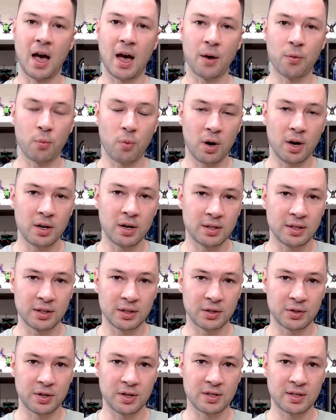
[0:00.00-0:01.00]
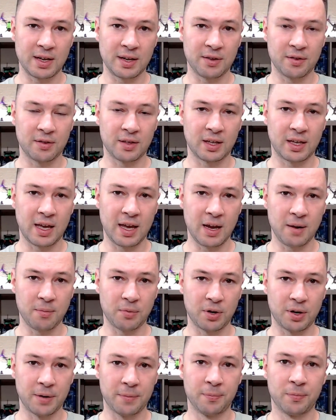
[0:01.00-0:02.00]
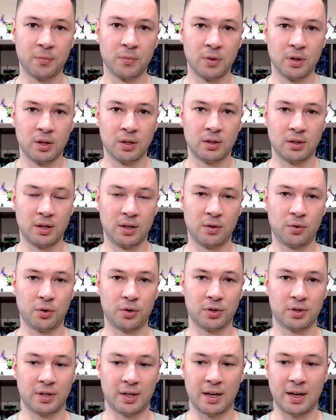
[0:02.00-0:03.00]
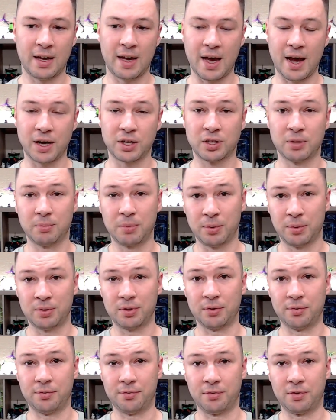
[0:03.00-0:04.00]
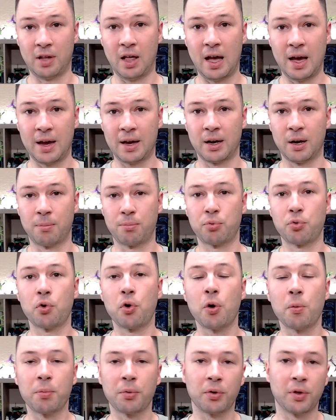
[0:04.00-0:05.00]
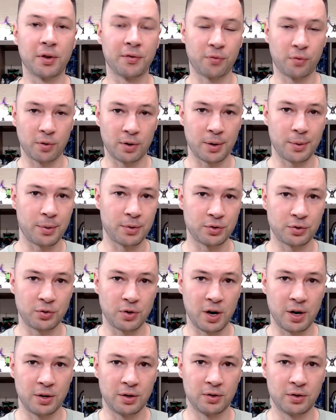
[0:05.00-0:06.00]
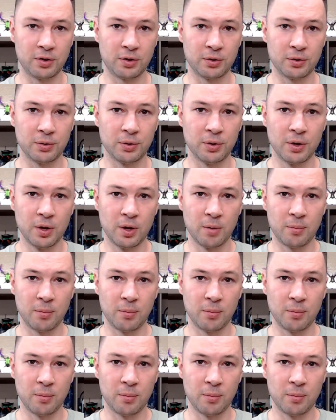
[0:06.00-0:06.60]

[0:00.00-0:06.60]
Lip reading: I wanted to increase the angle of the camera in order to actually be able to fly appropriately for what I was trying to do.